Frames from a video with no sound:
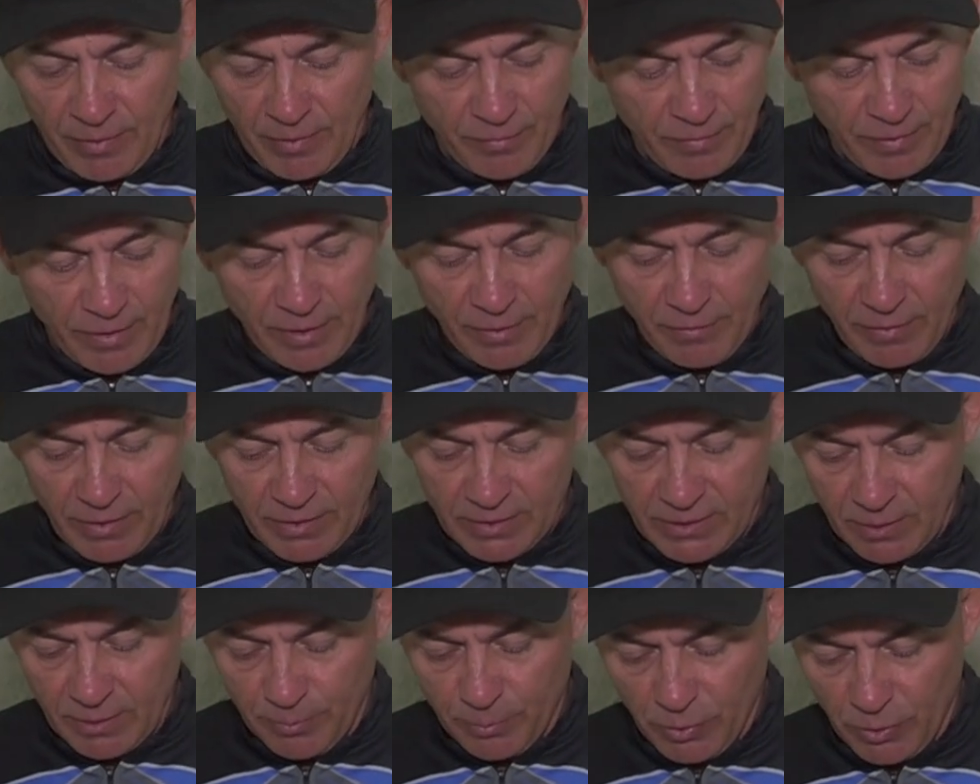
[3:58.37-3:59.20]
Very
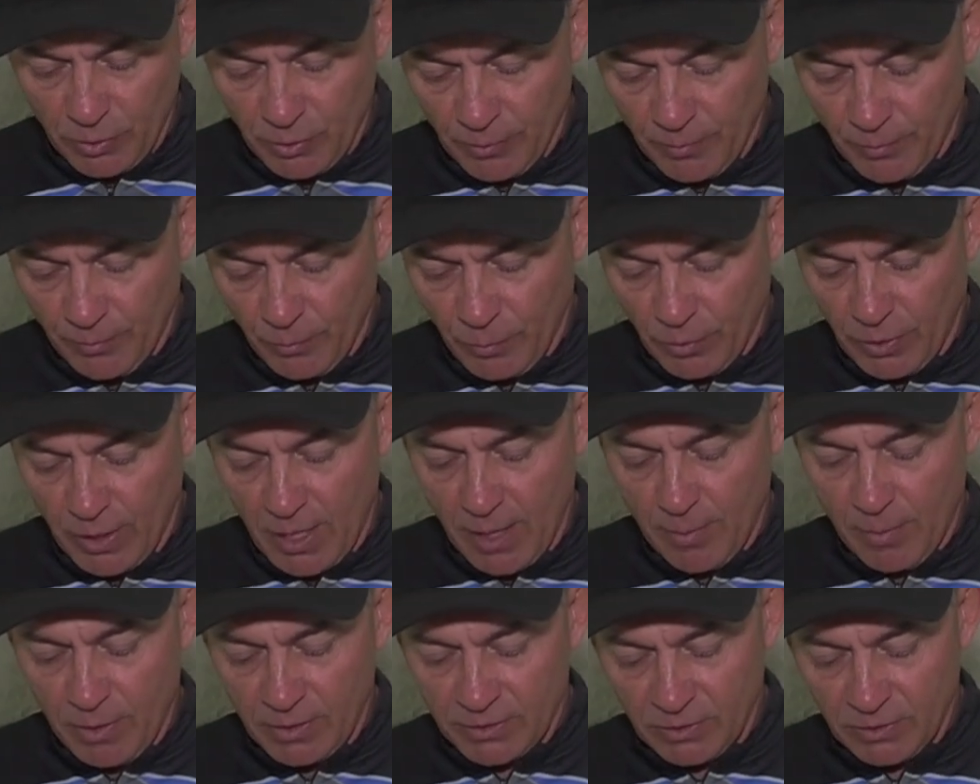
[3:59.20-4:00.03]
simple.
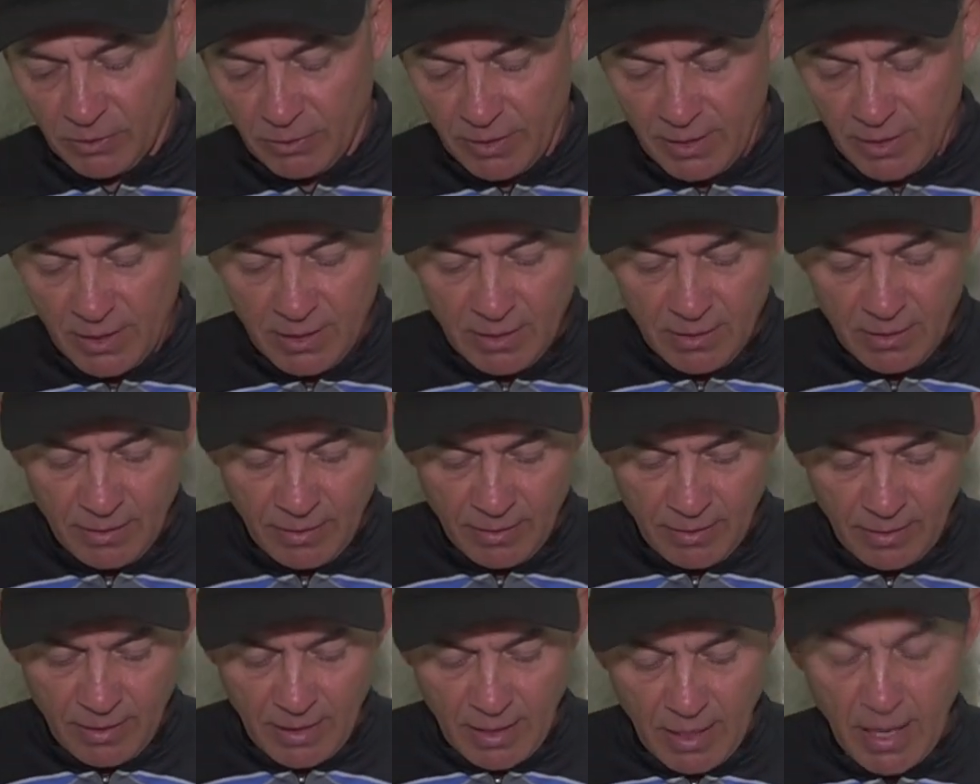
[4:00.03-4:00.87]
Grab our sardine,
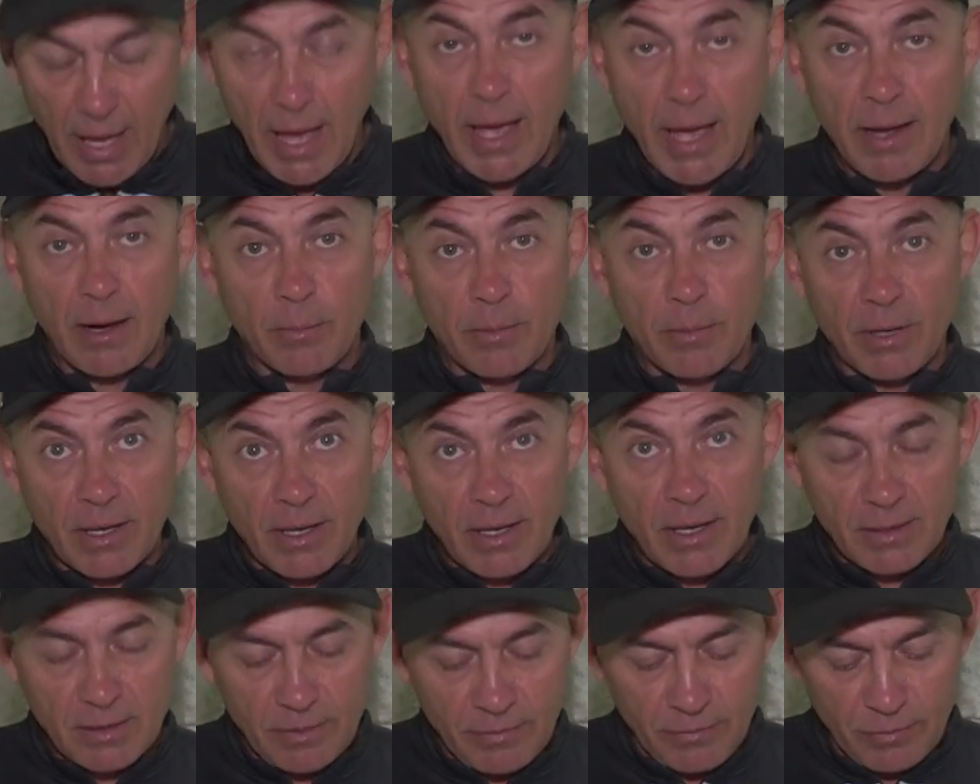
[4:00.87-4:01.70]
and I'm going to
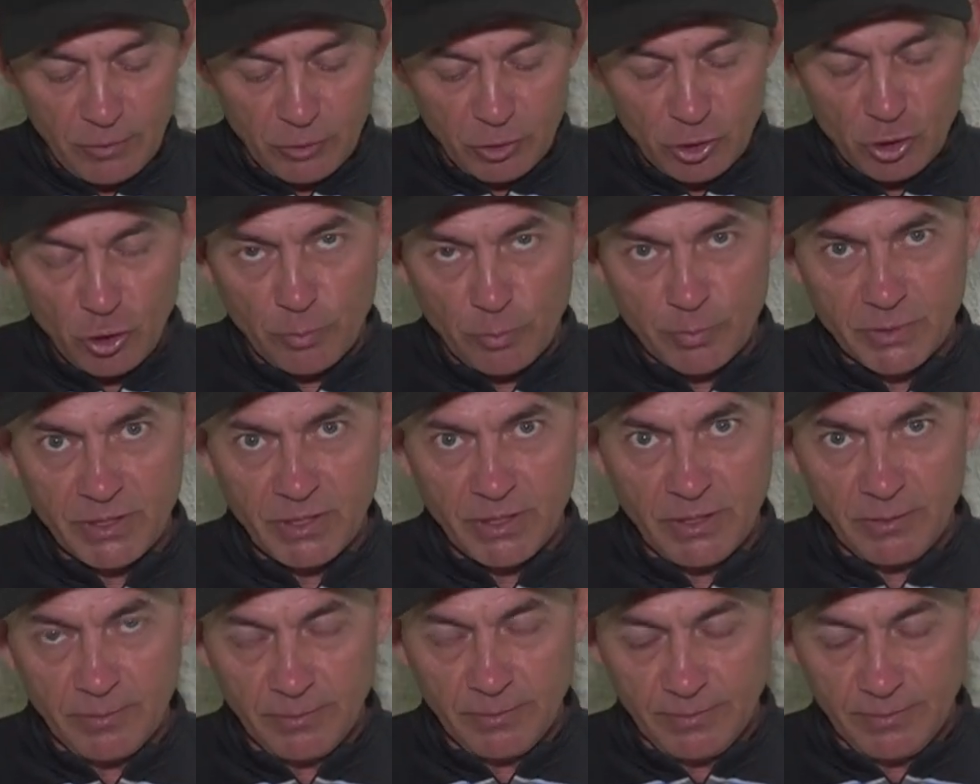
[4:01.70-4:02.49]
cut a few chops.